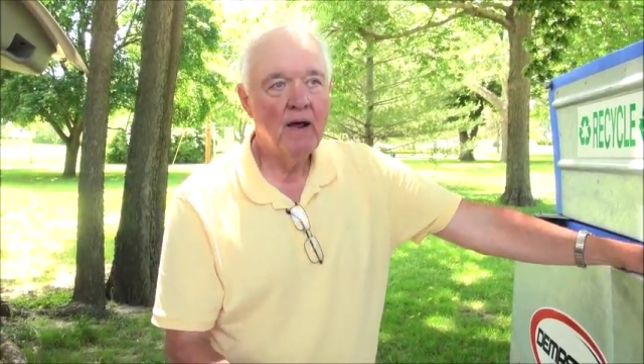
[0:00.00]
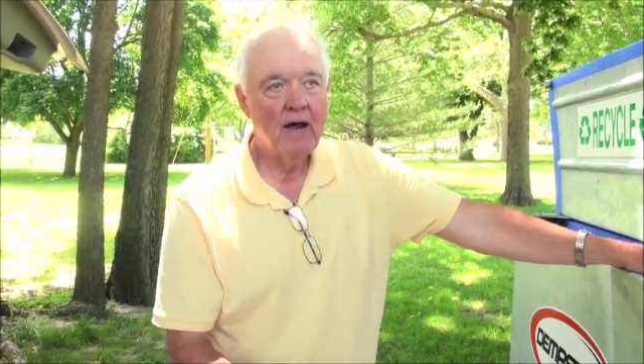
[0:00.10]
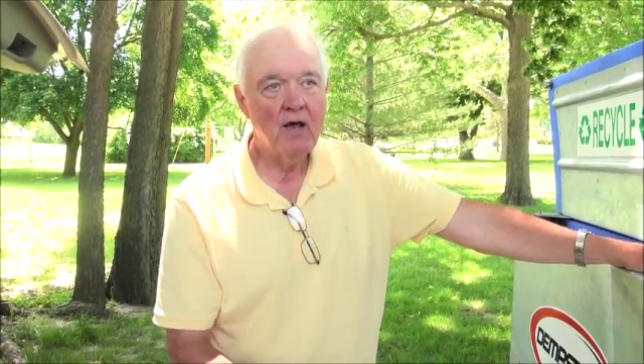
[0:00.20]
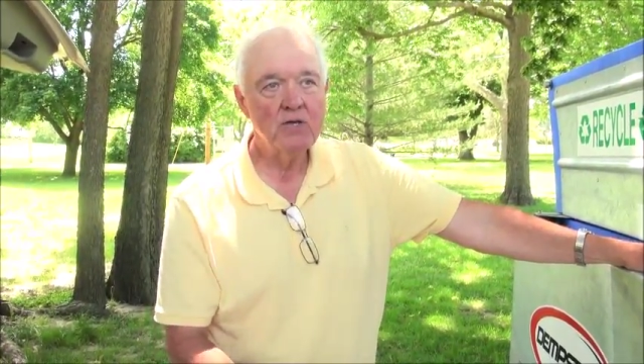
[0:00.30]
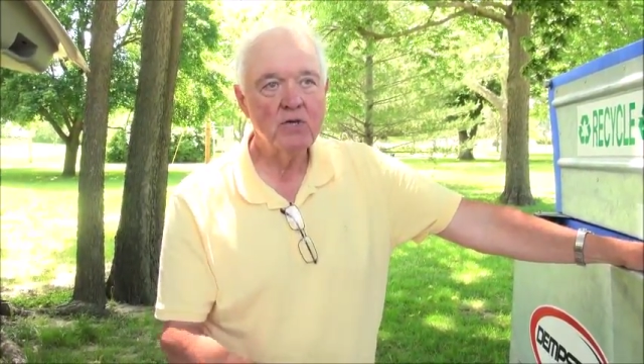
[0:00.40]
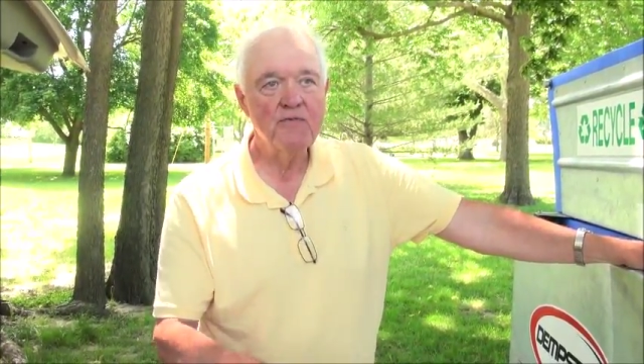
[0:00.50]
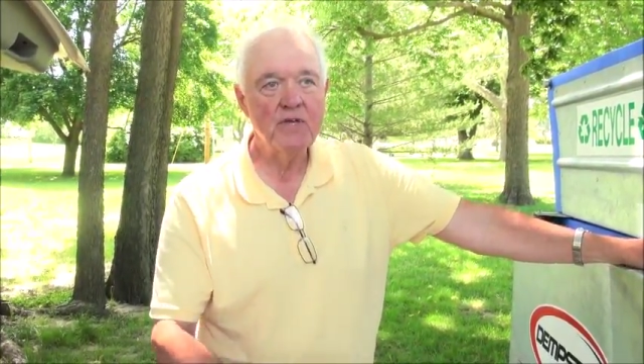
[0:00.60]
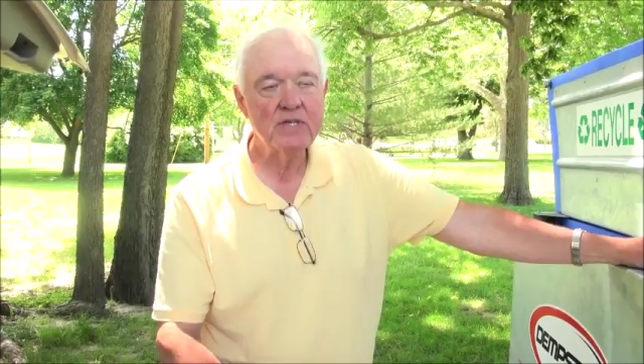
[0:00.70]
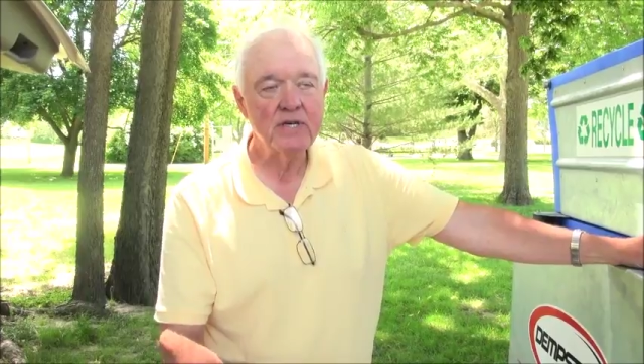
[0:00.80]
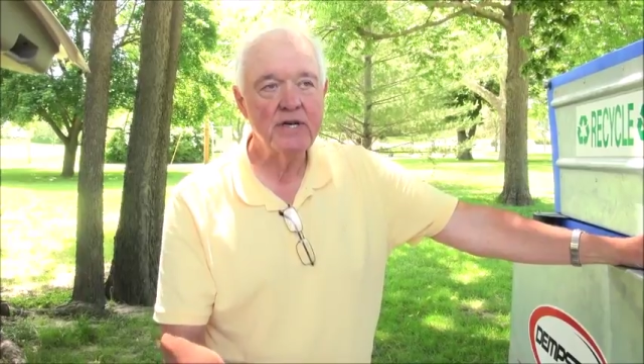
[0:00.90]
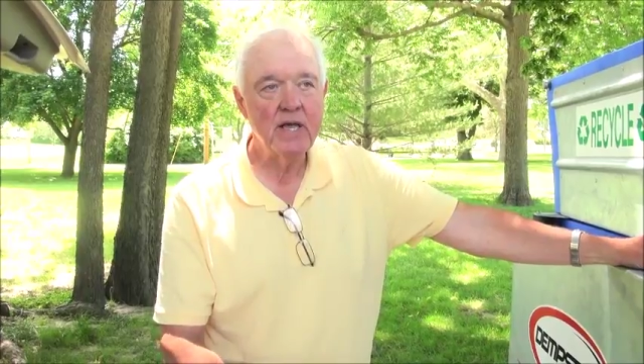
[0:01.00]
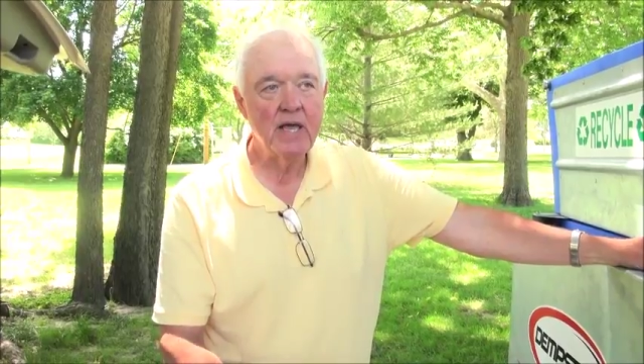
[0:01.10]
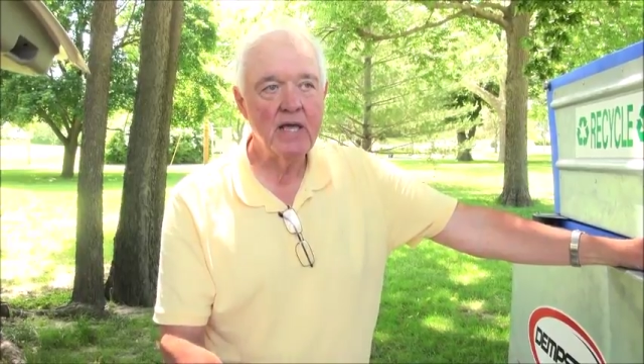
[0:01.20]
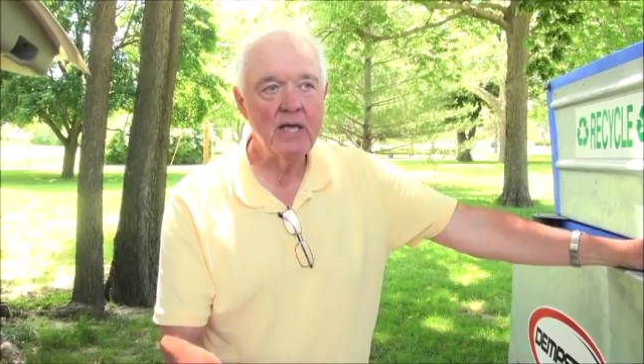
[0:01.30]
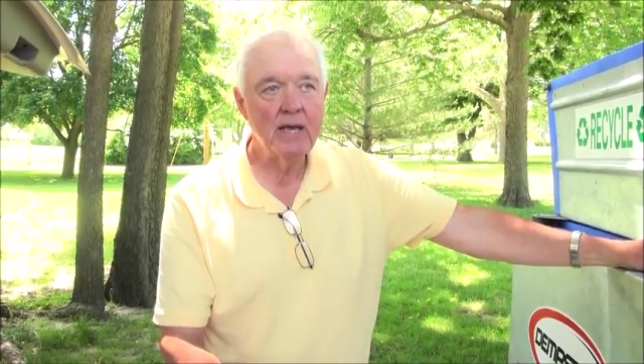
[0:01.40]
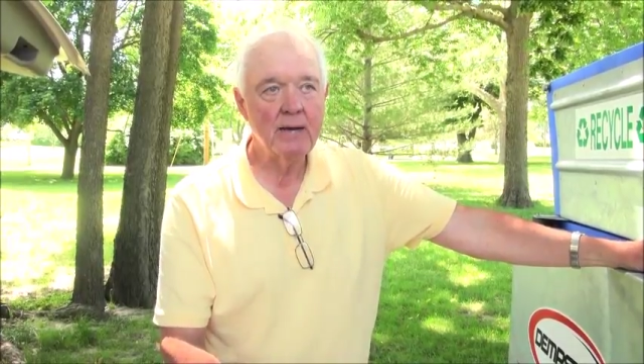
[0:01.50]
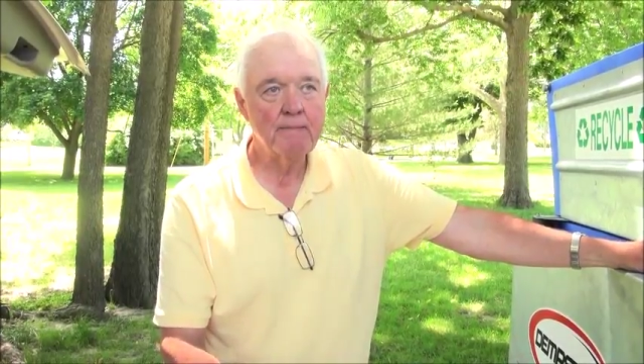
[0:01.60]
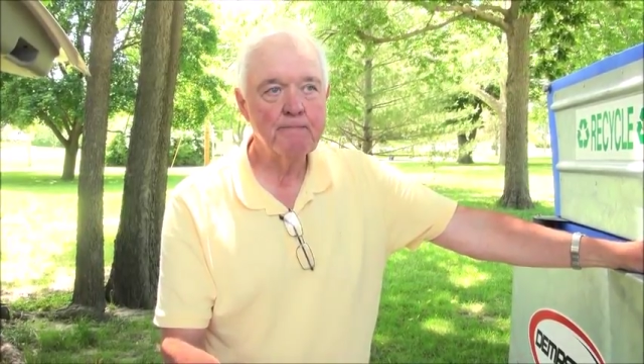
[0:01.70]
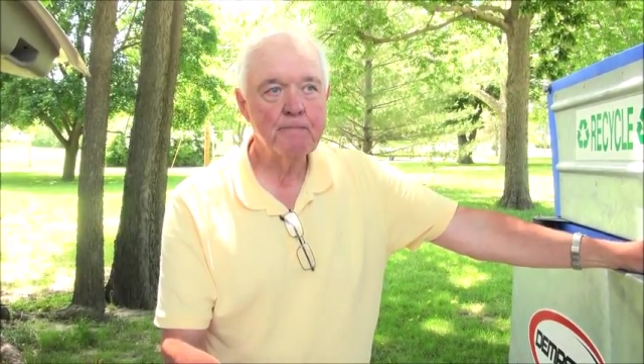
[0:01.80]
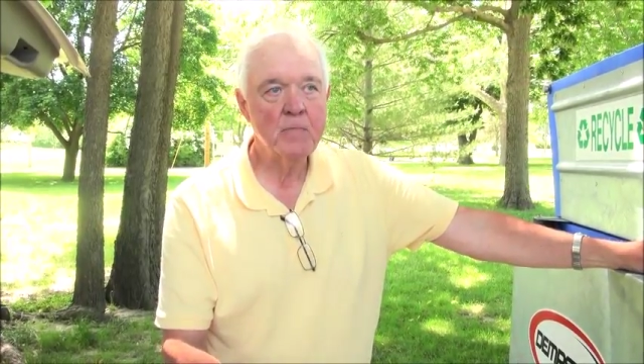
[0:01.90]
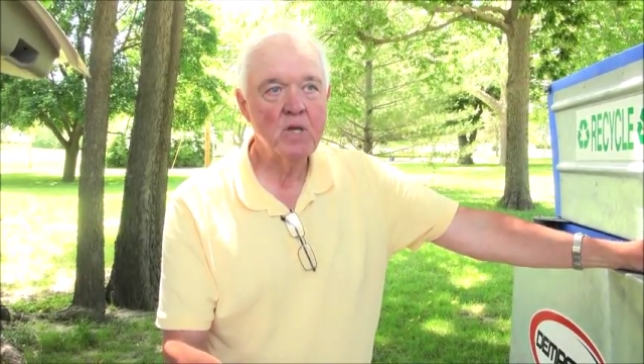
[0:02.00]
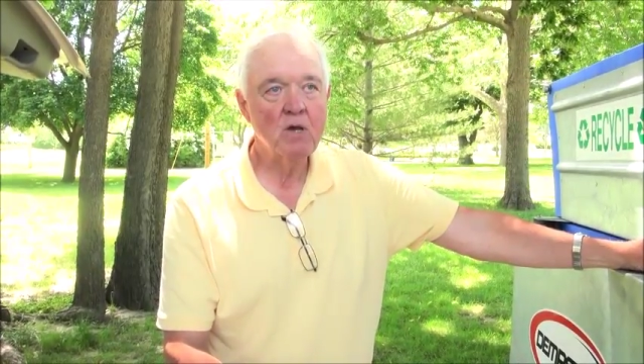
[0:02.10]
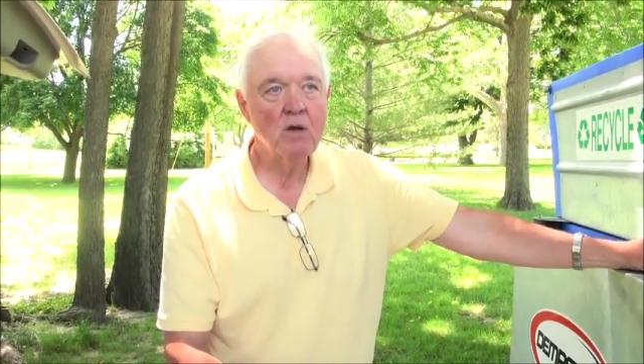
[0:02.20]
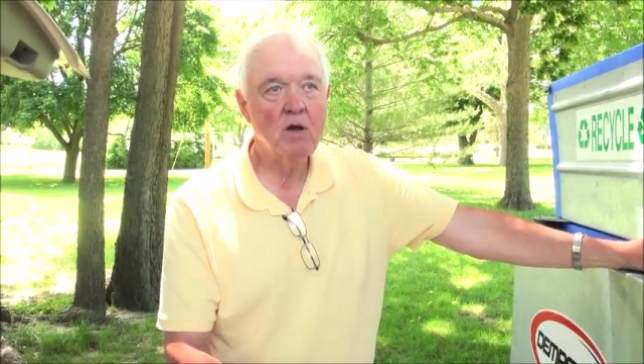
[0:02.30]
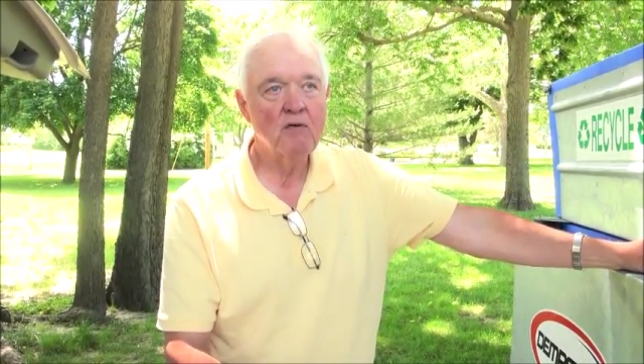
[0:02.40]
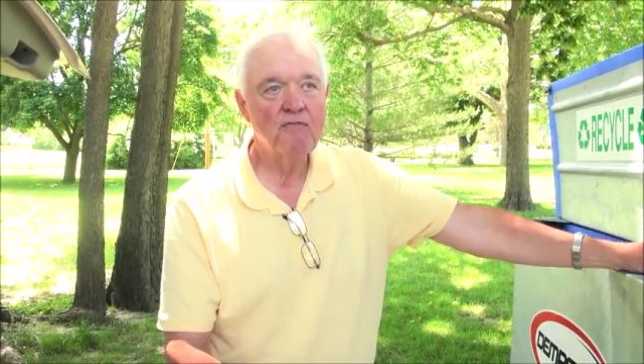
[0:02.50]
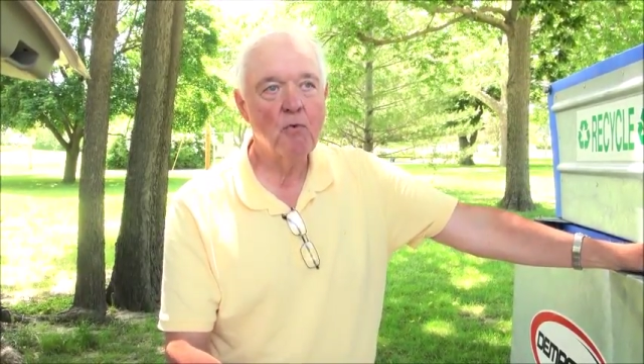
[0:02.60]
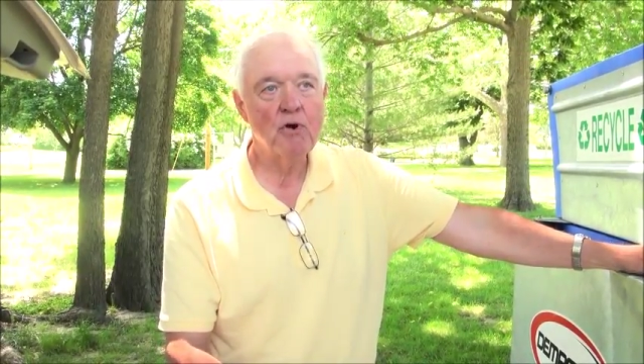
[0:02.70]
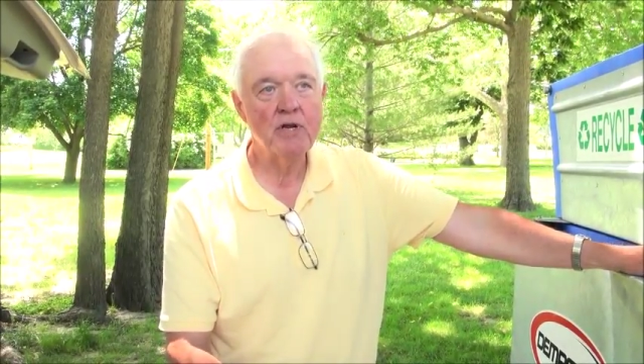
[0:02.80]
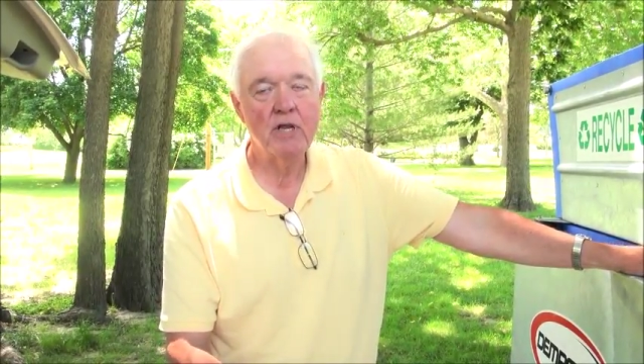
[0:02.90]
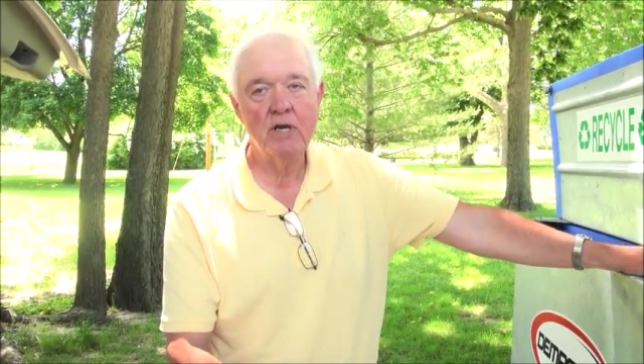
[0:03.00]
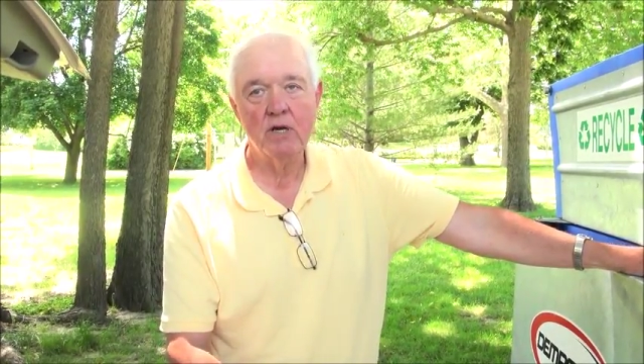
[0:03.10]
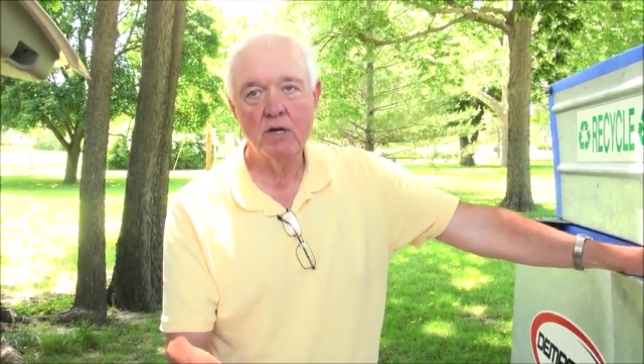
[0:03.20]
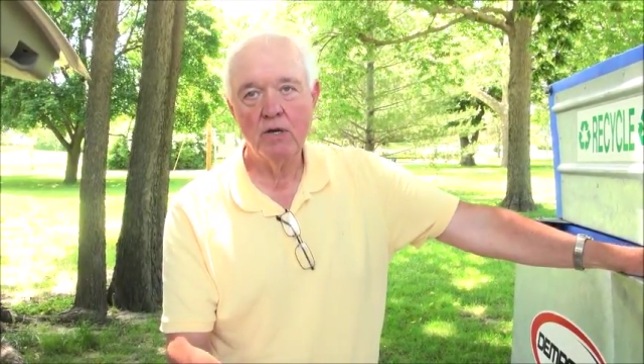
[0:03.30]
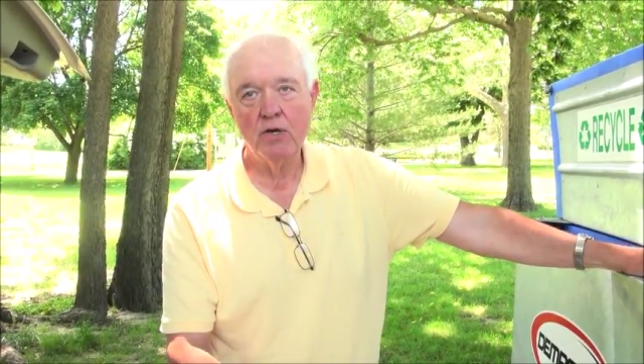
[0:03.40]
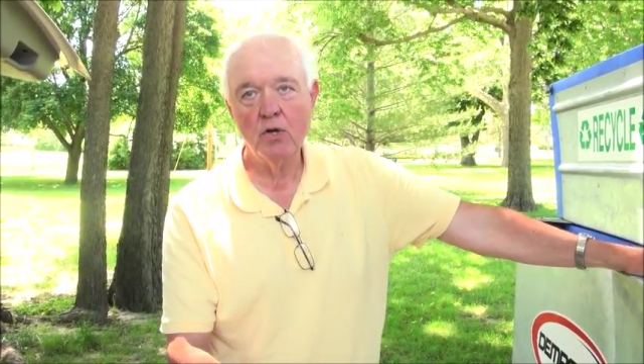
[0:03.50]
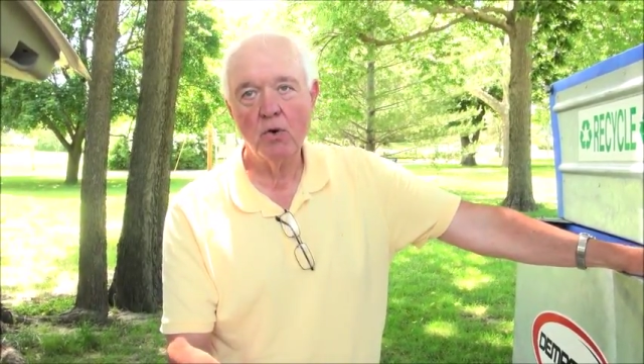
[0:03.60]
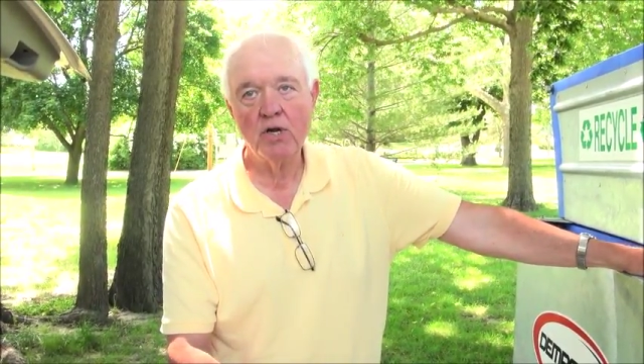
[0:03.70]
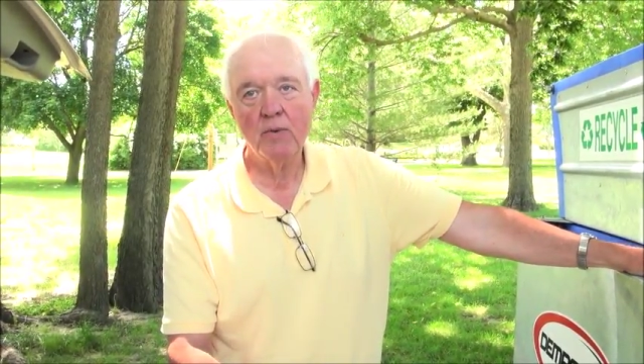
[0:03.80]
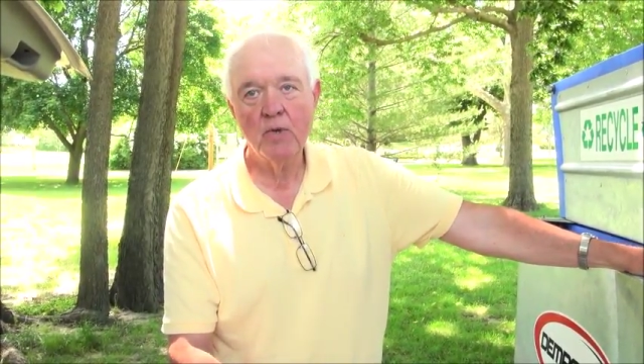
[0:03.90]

I also visited a fort in New York,